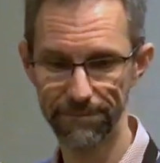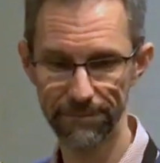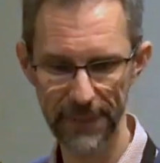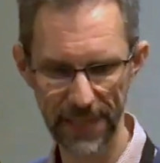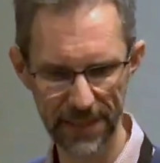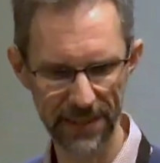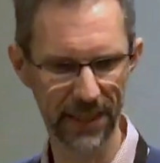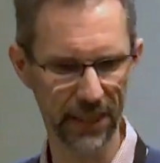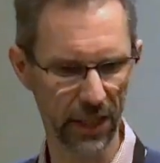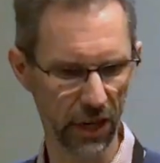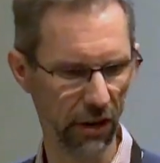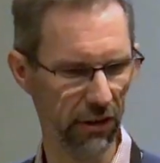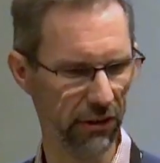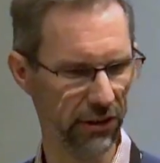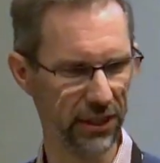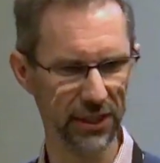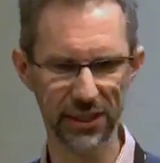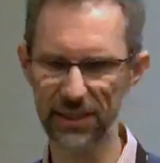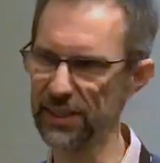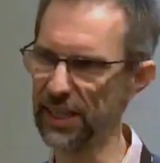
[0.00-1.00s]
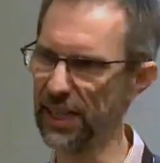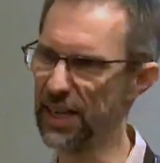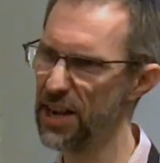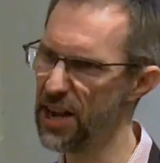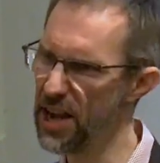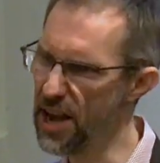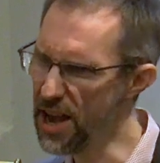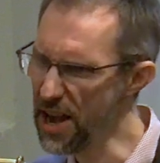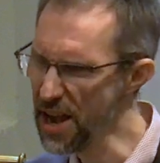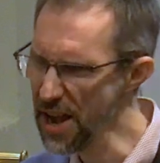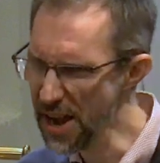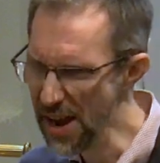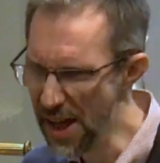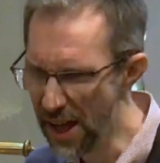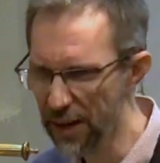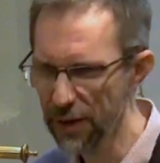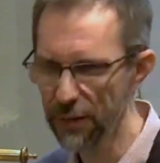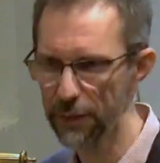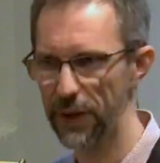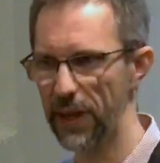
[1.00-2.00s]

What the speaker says: That's encouraging, isn't it? None of